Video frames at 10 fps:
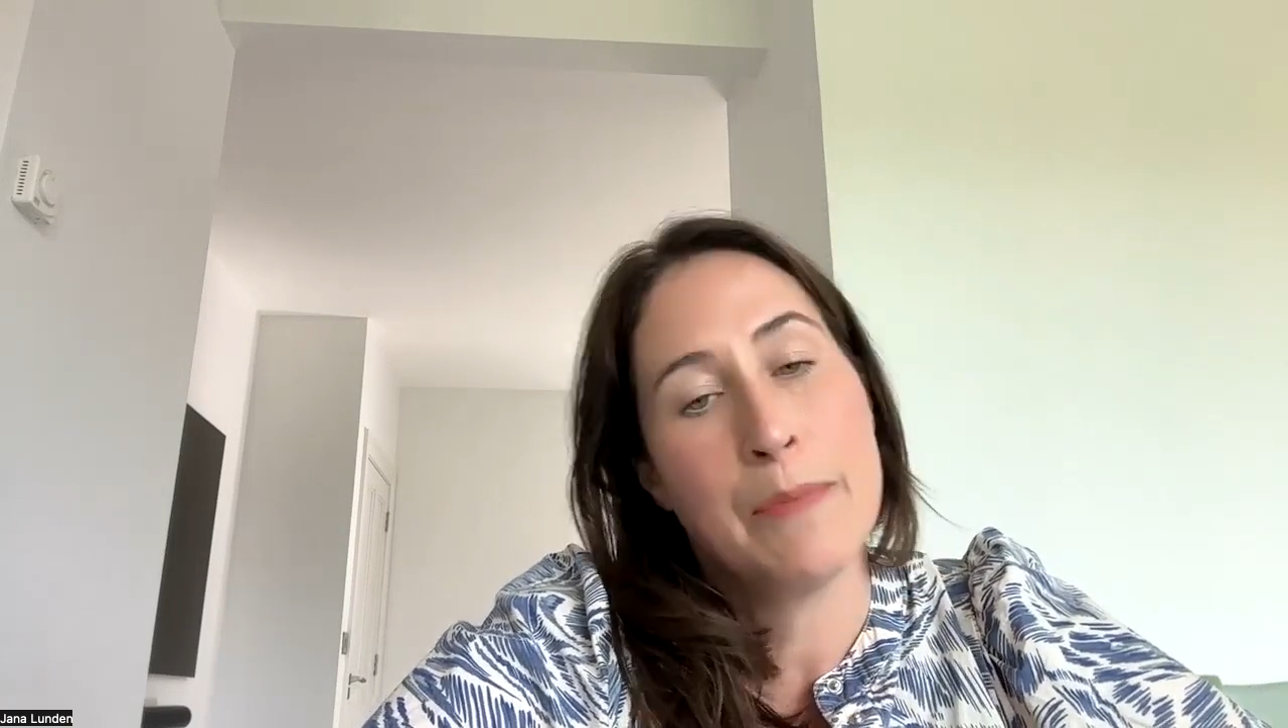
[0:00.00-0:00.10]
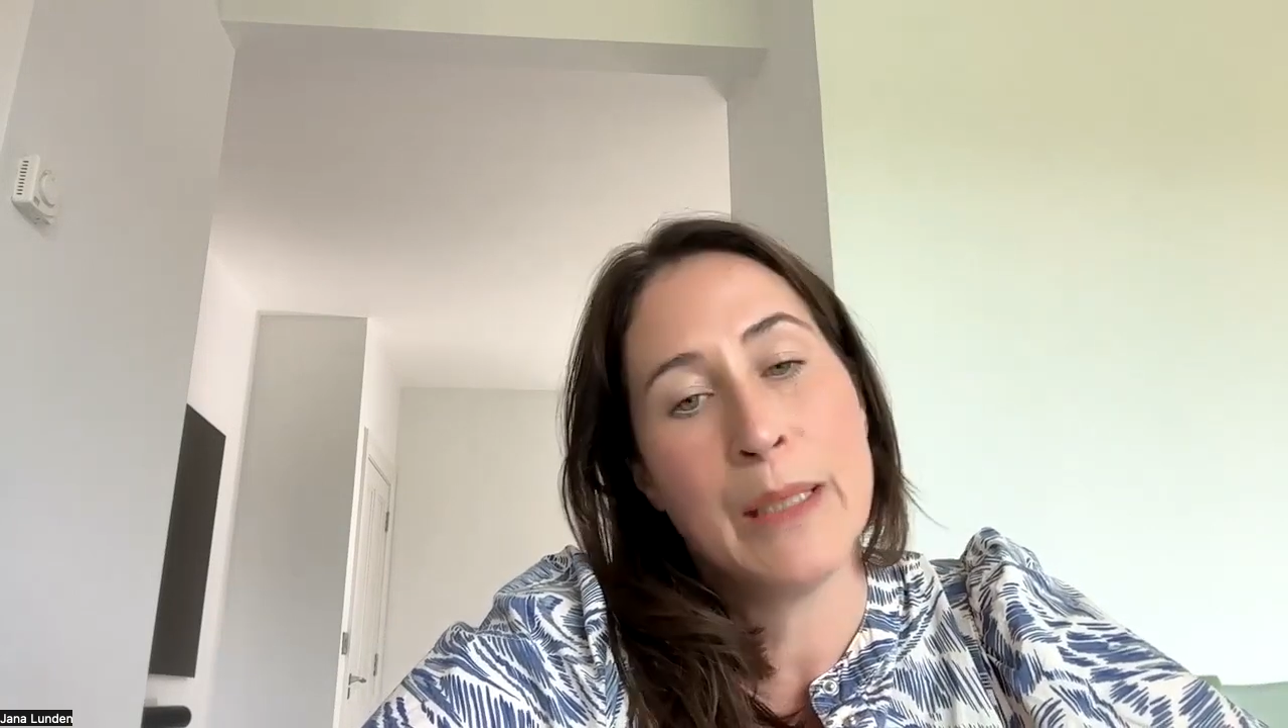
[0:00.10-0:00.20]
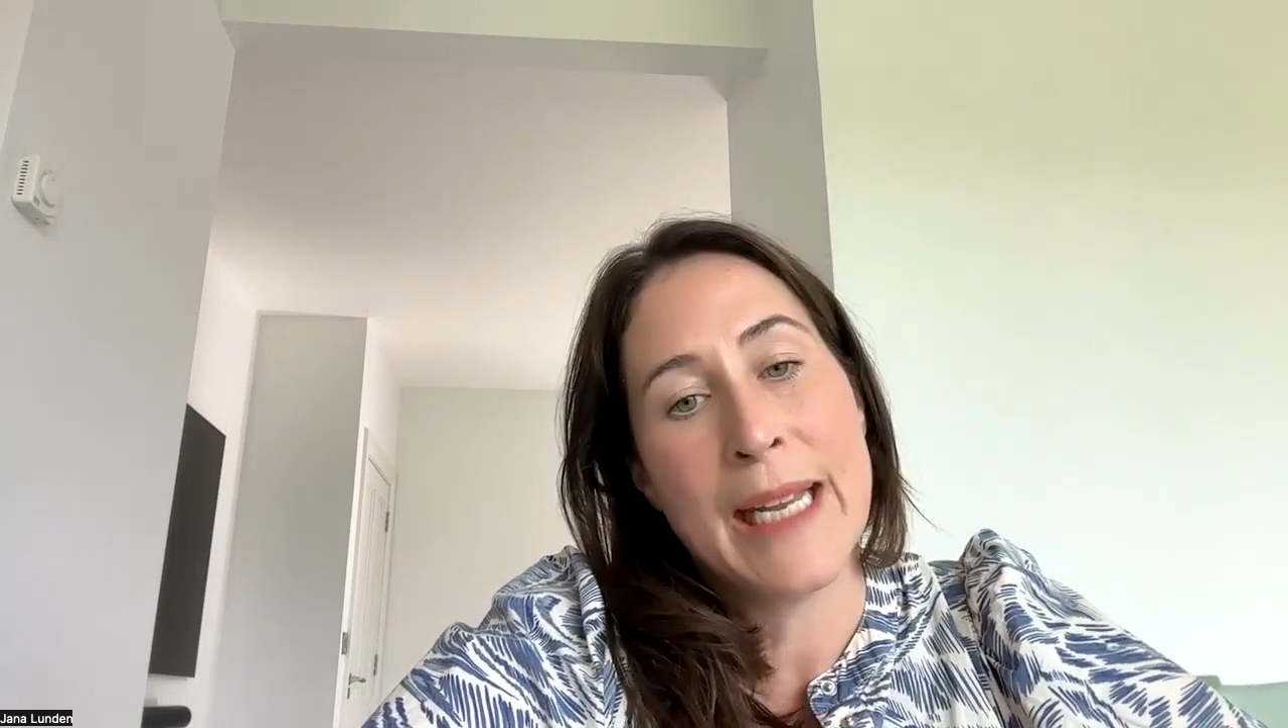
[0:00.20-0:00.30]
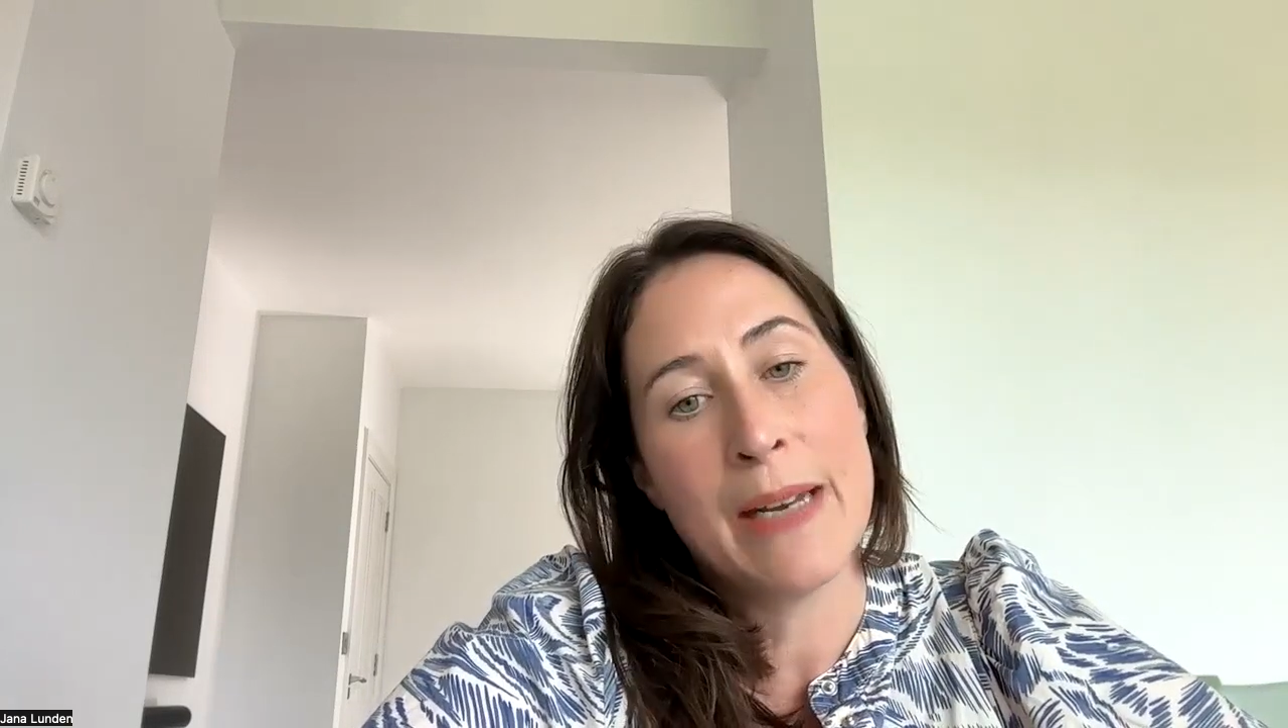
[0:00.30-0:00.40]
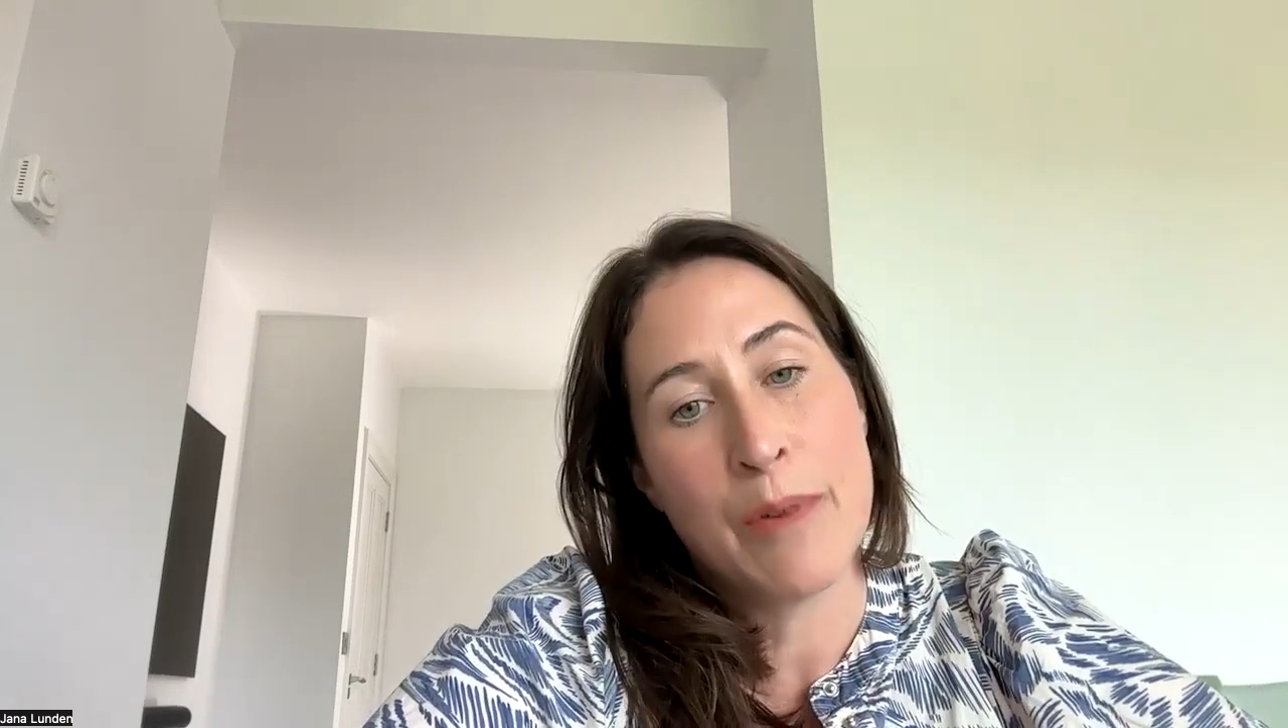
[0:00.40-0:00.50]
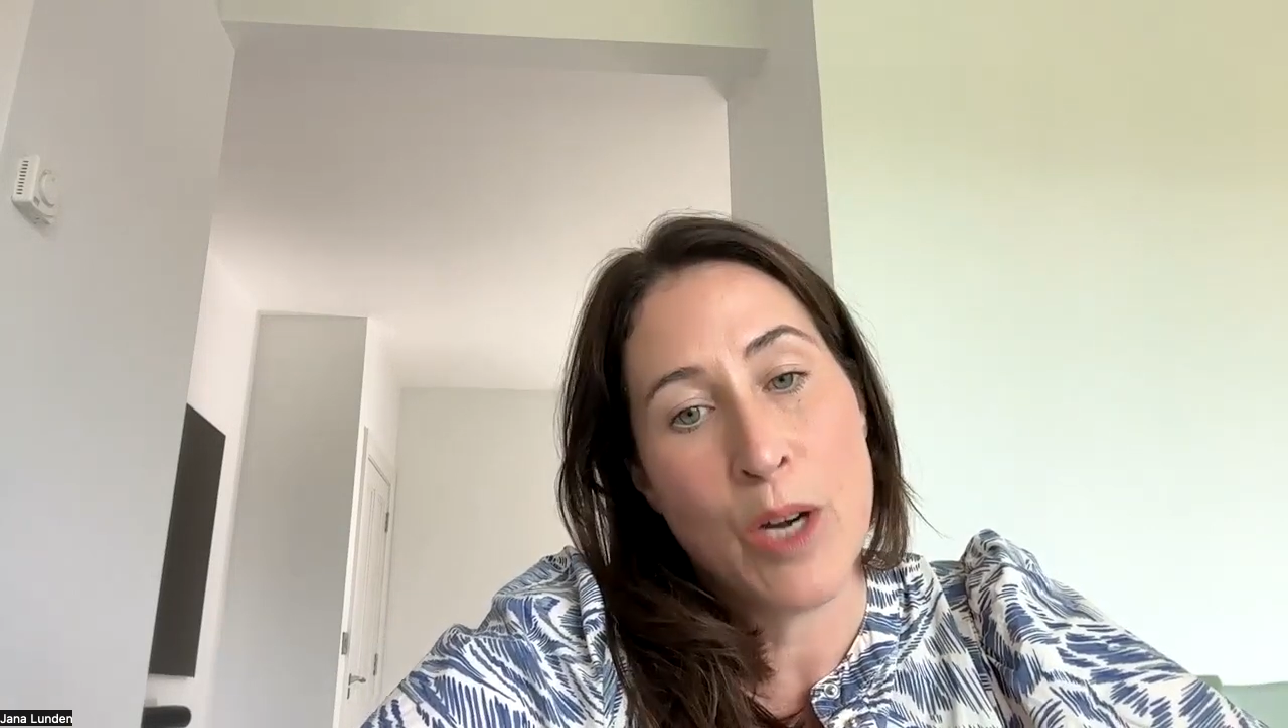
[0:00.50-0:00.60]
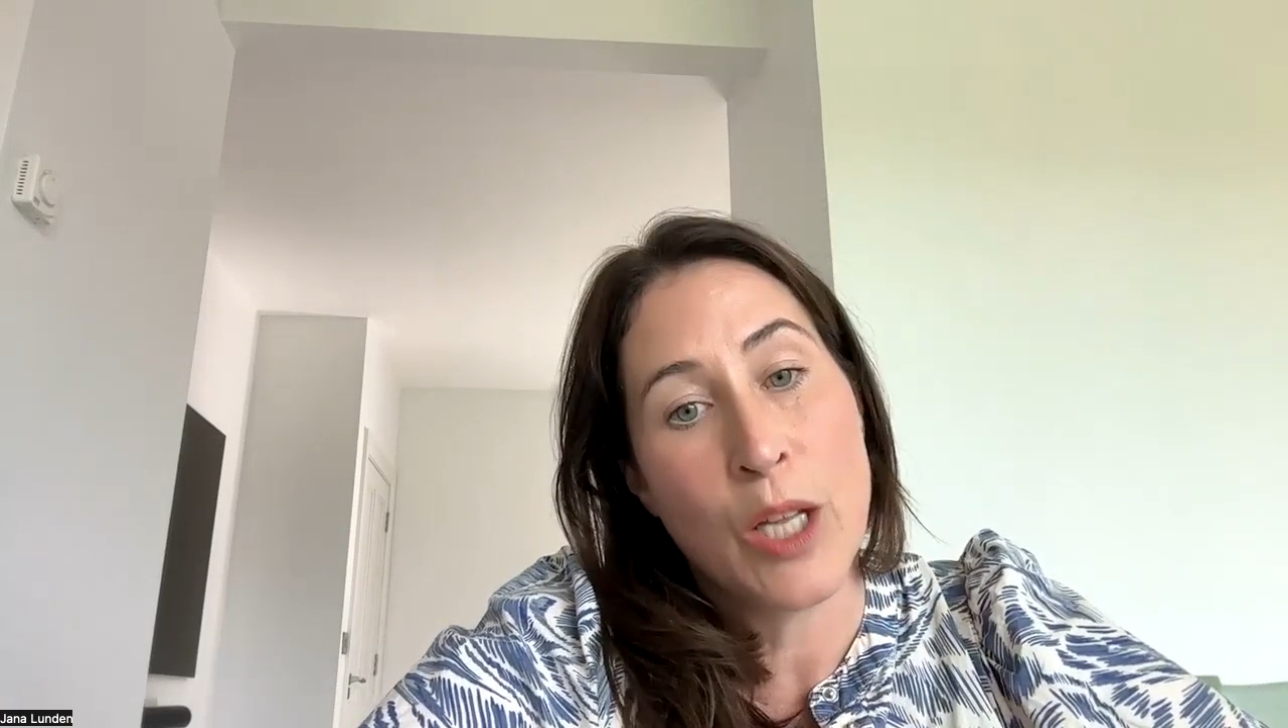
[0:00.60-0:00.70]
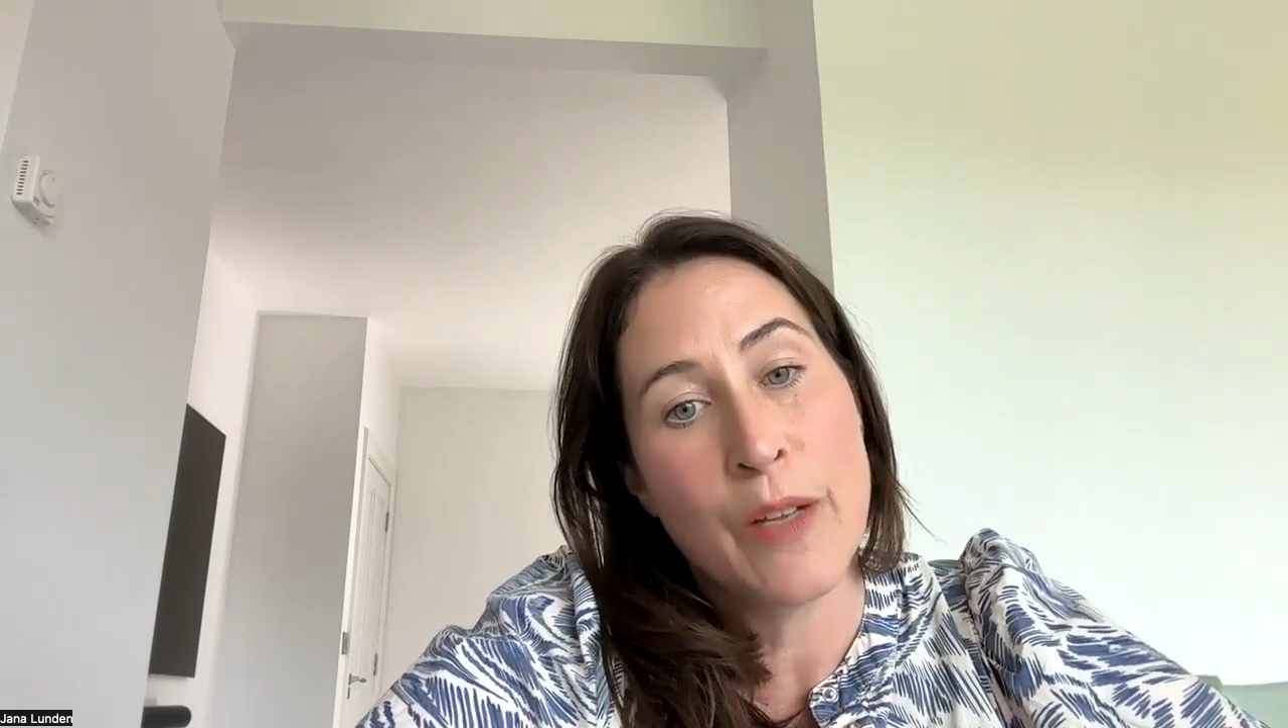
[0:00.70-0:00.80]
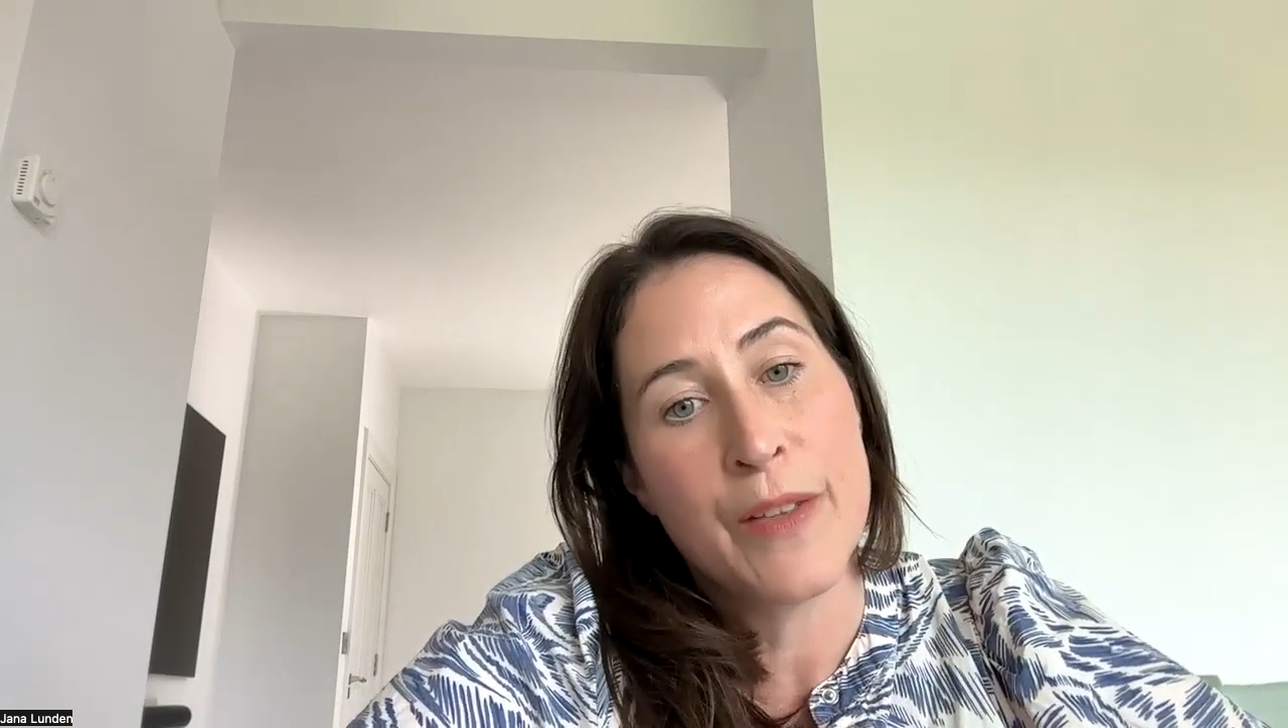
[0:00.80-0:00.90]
blame when all